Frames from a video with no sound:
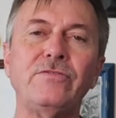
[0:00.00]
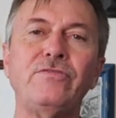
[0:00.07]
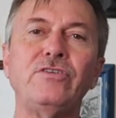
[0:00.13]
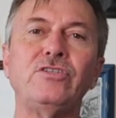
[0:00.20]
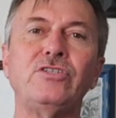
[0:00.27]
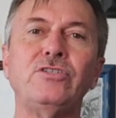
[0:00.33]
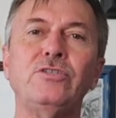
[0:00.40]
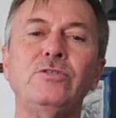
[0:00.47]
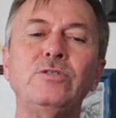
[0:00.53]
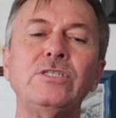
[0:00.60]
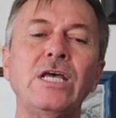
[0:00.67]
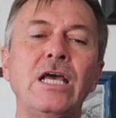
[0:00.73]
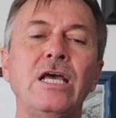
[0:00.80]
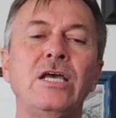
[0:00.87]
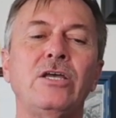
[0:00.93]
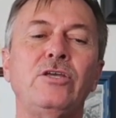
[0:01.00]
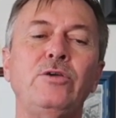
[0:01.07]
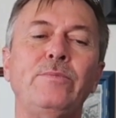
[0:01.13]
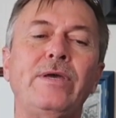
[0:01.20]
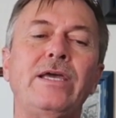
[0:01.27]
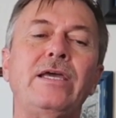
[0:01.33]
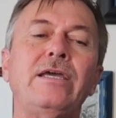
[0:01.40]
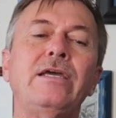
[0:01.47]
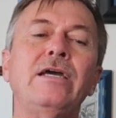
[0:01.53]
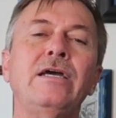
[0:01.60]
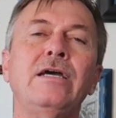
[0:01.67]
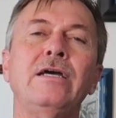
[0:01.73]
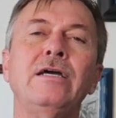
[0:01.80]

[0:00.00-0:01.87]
If you choose, you may